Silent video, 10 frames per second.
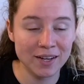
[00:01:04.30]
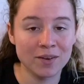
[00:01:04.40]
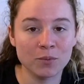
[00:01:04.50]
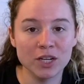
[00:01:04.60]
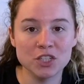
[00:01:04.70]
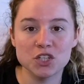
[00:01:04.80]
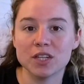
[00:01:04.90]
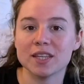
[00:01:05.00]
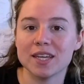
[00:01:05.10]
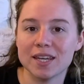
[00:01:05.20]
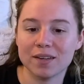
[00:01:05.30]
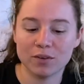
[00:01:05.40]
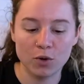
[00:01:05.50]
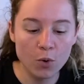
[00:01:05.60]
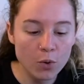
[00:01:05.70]
in which the
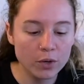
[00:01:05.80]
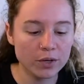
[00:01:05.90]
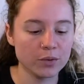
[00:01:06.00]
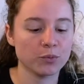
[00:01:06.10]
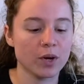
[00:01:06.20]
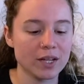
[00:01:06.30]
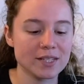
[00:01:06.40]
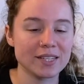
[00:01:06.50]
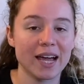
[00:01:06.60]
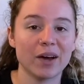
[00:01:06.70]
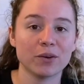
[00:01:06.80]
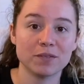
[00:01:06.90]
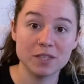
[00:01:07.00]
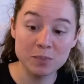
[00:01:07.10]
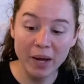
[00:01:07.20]
cord runs out of
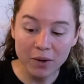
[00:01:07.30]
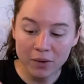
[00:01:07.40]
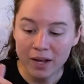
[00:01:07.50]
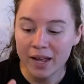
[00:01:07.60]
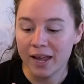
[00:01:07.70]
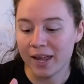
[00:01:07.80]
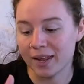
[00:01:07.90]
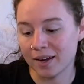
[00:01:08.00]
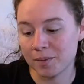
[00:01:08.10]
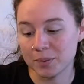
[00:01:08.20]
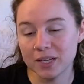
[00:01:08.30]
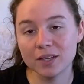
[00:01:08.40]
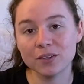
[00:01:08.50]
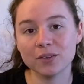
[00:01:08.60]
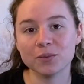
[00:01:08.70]
the spout and up
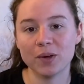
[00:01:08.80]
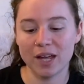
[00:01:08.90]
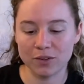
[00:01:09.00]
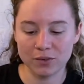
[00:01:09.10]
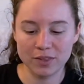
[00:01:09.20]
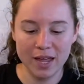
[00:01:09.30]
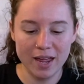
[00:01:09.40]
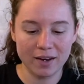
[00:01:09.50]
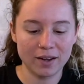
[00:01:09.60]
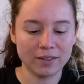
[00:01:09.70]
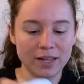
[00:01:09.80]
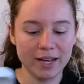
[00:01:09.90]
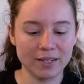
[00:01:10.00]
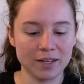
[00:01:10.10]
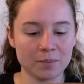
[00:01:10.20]
here rather than a
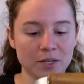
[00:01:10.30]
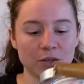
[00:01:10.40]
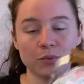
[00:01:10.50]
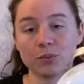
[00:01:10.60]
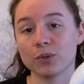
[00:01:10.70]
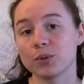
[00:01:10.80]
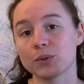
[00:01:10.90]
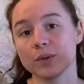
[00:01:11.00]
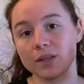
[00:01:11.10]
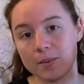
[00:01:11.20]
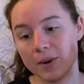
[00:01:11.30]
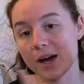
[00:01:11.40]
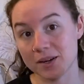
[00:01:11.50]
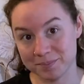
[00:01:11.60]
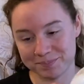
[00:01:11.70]
light coming through the
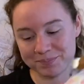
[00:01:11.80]
bottom.